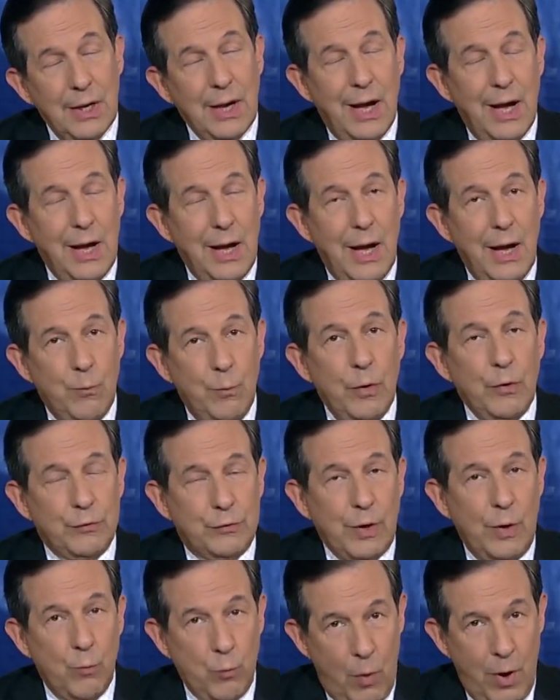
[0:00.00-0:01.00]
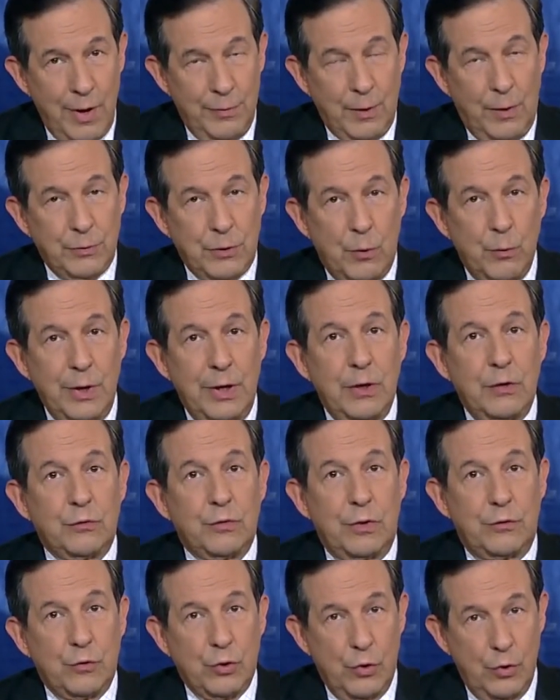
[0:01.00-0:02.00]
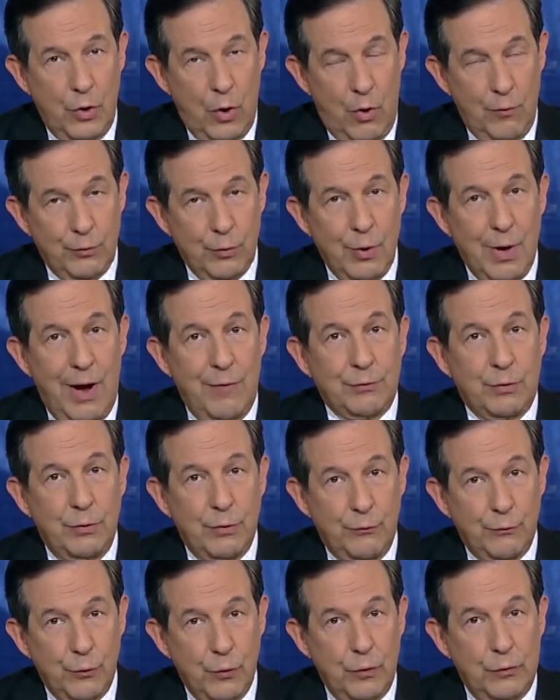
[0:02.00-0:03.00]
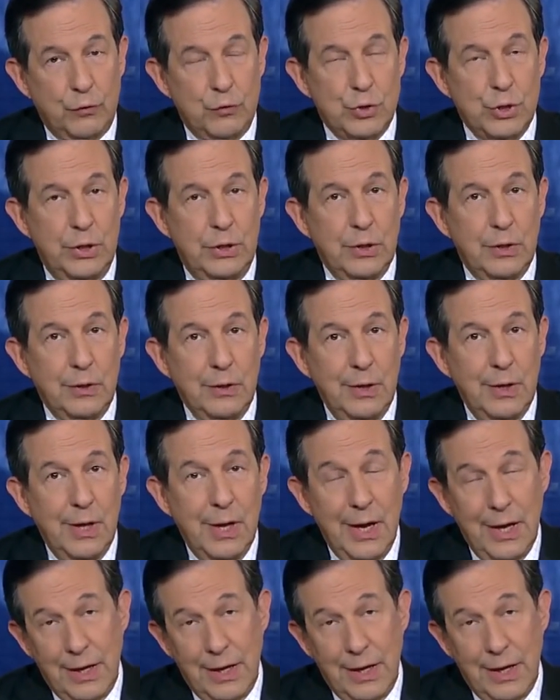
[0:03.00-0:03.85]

I will say, one, that there is a turnover after the first year,